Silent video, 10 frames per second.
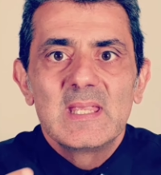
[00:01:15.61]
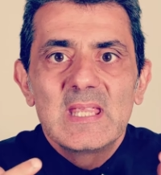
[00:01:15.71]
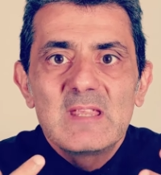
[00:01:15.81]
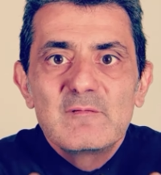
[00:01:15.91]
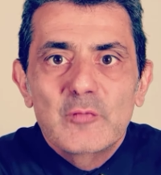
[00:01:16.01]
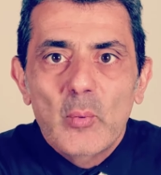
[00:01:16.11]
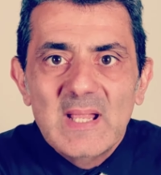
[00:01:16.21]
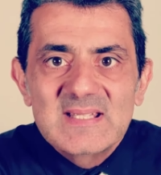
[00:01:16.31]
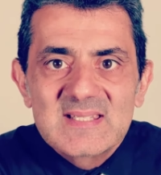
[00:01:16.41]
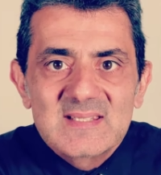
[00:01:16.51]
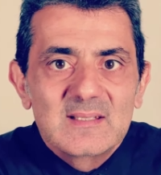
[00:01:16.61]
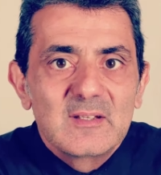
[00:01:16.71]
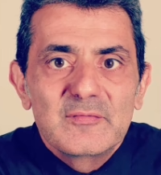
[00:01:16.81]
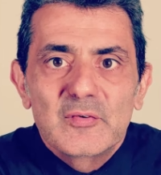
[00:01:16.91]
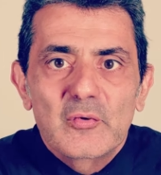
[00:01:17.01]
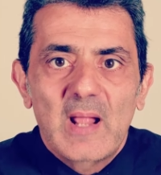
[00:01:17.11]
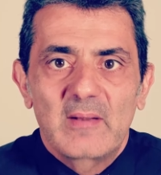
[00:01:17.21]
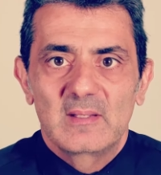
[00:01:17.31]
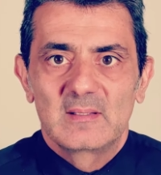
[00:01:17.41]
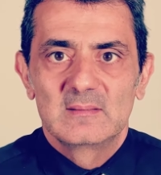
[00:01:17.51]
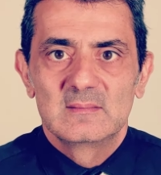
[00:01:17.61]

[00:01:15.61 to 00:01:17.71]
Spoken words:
influence the Ferrari